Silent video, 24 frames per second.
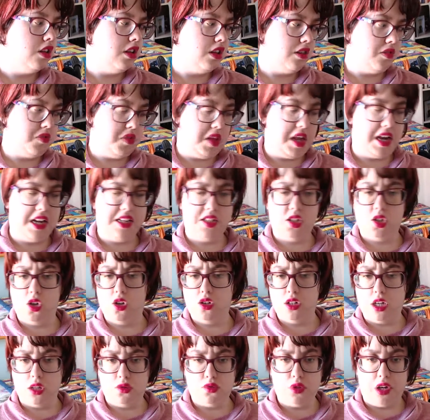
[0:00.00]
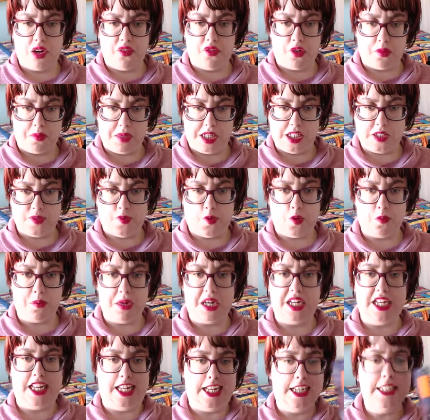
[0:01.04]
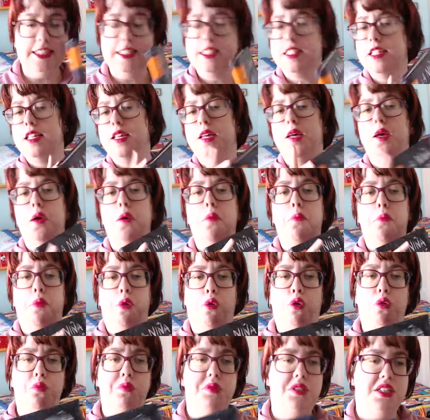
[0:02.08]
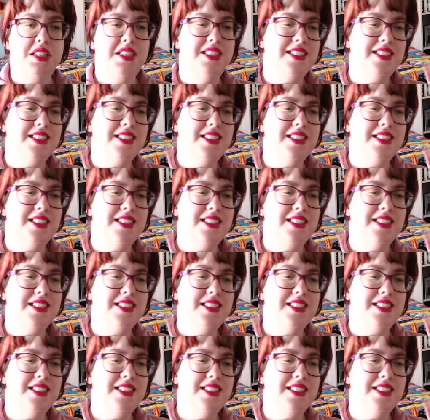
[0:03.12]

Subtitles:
that is not actually for me, it's for my niece. Oops.